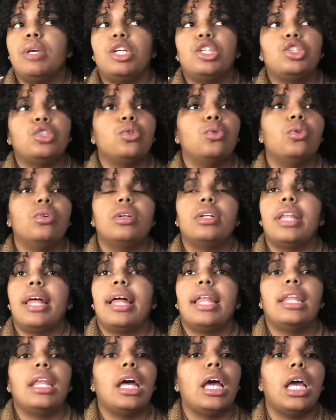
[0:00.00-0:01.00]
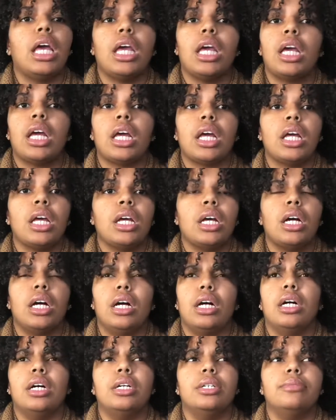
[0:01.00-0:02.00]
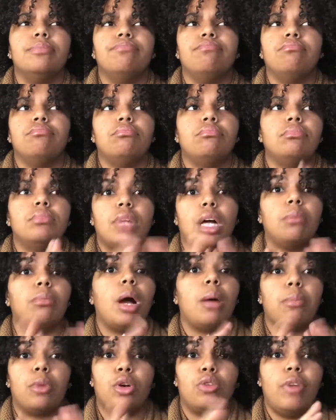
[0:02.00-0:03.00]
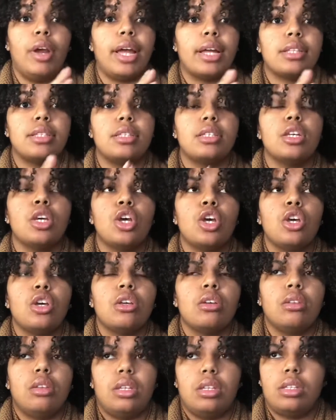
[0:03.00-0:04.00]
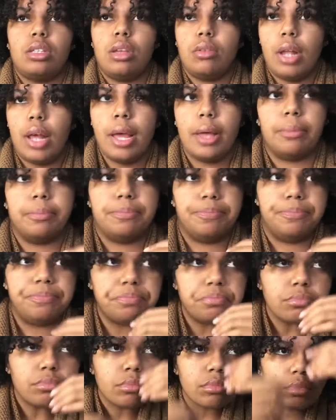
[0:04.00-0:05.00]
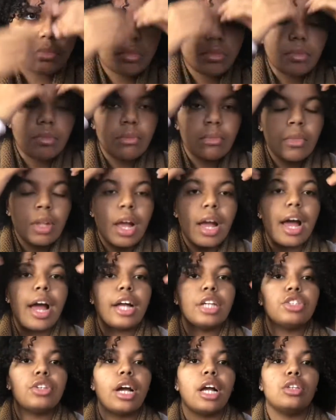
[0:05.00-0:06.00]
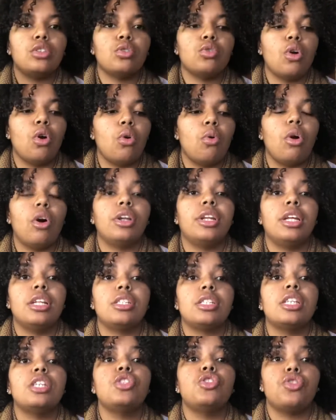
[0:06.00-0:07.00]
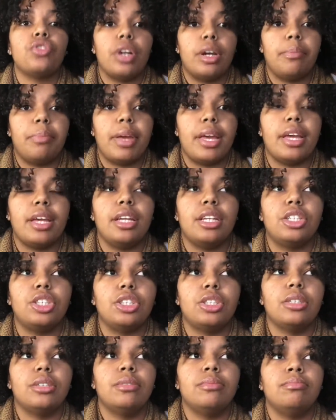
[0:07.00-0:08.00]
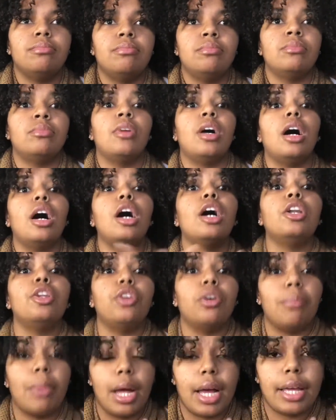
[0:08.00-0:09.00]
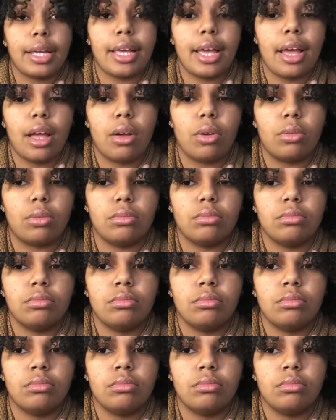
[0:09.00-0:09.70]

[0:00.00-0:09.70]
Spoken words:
make sure that, like, I'm correct. So then I tried to go on his Instagram page under my account.